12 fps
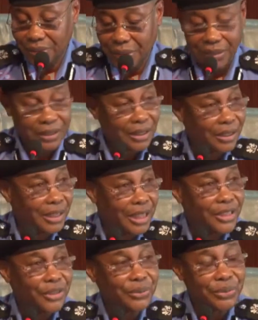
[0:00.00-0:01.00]

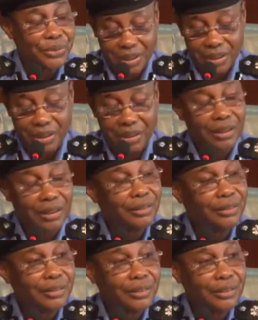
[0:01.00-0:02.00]
patronizing with
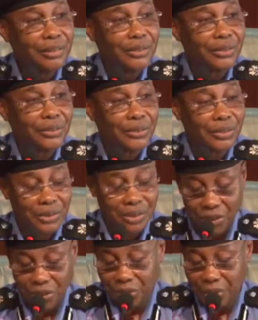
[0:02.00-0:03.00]

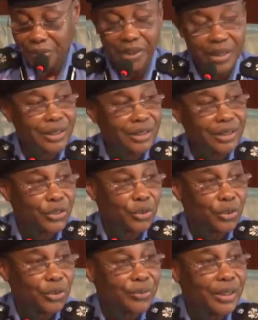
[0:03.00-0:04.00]
Hush Puppy and his
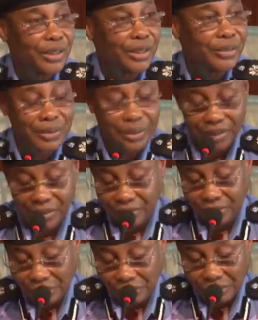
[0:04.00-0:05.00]
group, and even
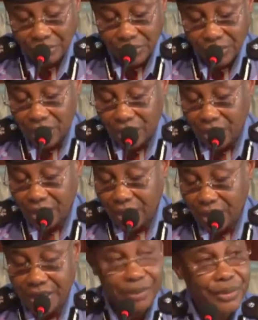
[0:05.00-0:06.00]

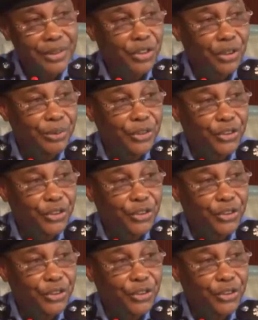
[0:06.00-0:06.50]
receiving some